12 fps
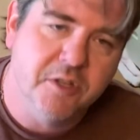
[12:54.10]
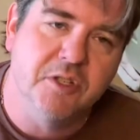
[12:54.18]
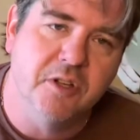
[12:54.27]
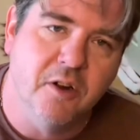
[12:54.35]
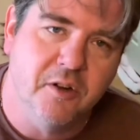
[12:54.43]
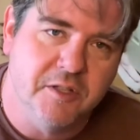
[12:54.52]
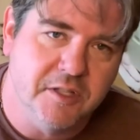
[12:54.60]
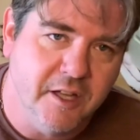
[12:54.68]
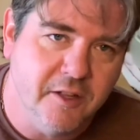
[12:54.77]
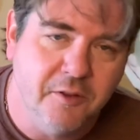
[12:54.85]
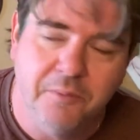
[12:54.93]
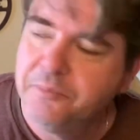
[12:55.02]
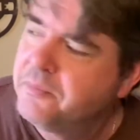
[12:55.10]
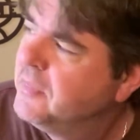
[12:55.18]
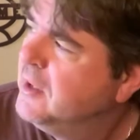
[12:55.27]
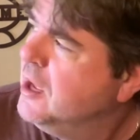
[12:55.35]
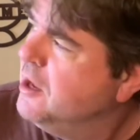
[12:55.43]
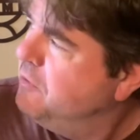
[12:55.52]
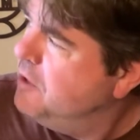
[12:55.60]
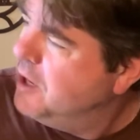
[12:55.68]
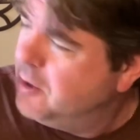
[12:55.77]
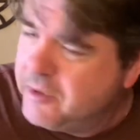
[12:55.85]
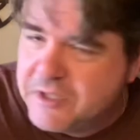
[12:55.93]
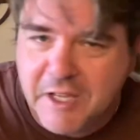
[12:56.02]
yard sale. You
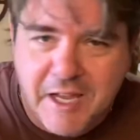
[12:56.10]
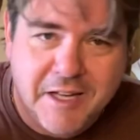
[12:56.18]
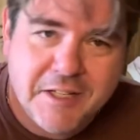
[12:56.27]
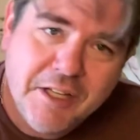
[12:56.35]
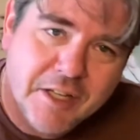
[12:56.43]
notice the antiques